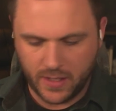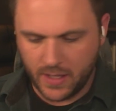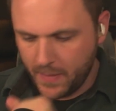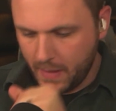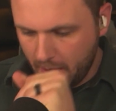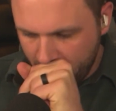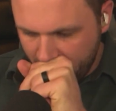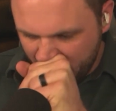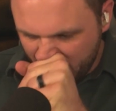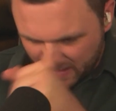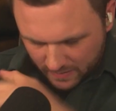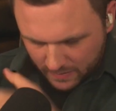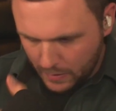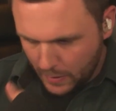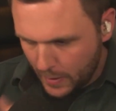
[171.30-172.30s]
I mean, I think
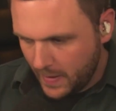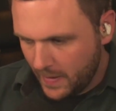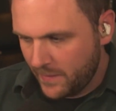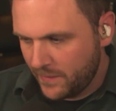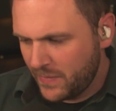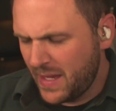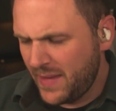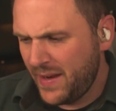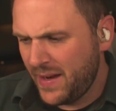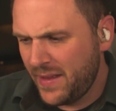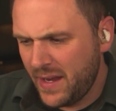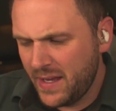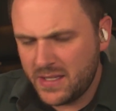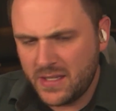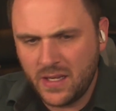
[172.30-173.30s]
at the end of
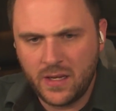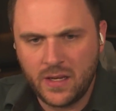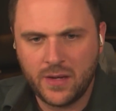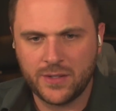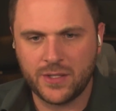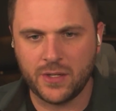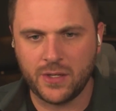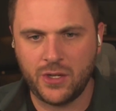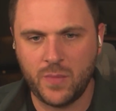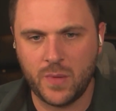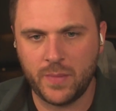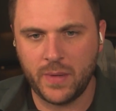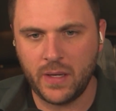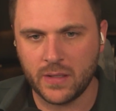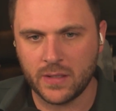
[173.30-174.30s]
the day, CEOs are human
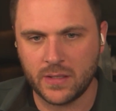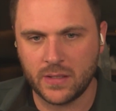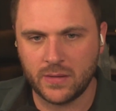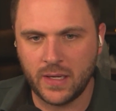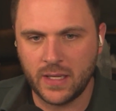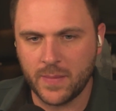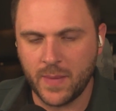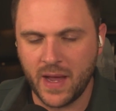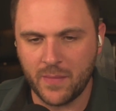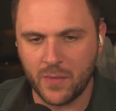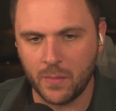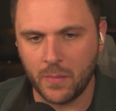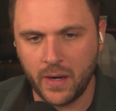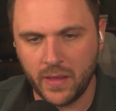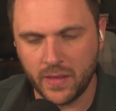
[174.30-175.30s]
beings, right? They might have more
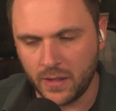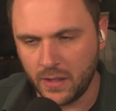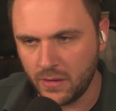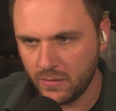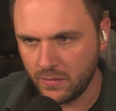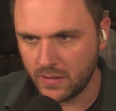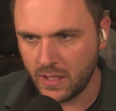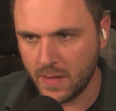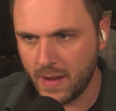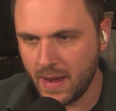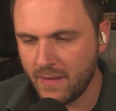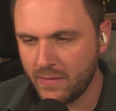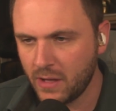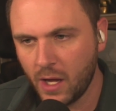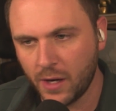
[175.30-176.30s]
money than you. They might
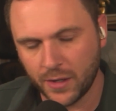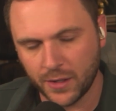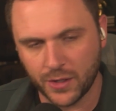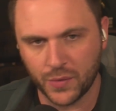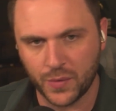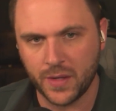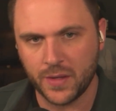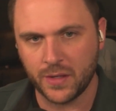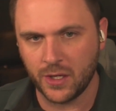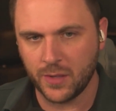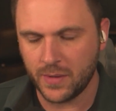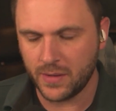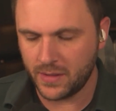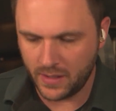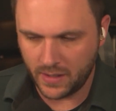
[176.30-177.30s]
have a longer career than you,
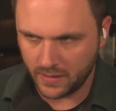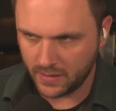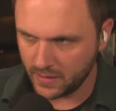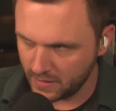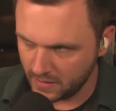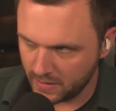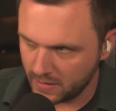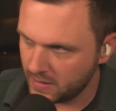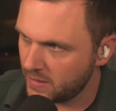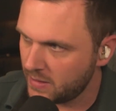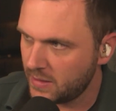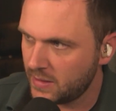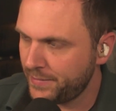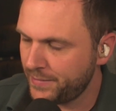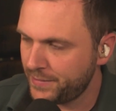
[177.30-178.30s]
but
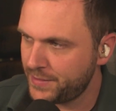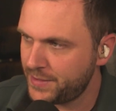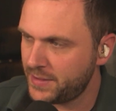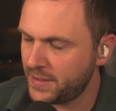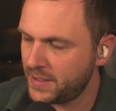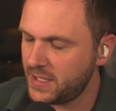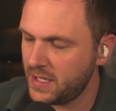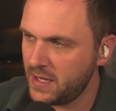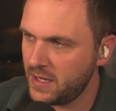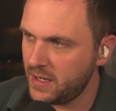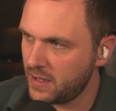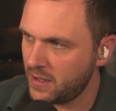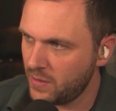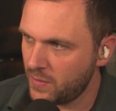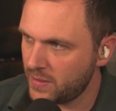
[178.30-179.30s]
a
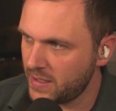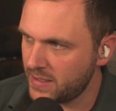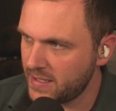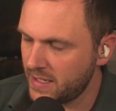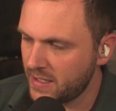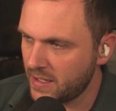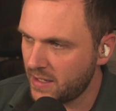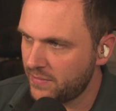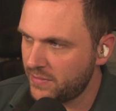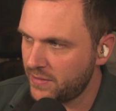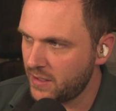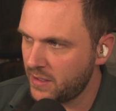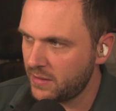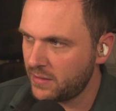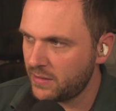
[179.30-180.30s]
CEO, when they take off their